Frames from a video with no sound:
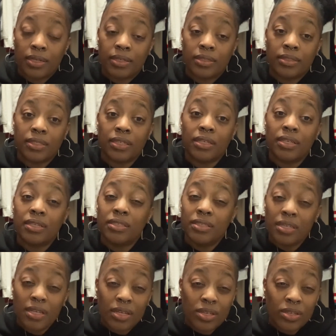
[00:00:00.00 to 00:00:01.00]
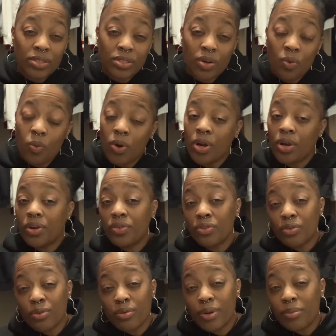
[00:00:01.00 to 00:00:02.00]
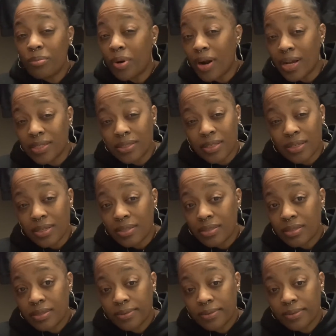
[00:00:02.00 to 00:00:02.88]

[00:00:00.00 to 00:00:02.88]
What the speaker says: to continue to work through and process.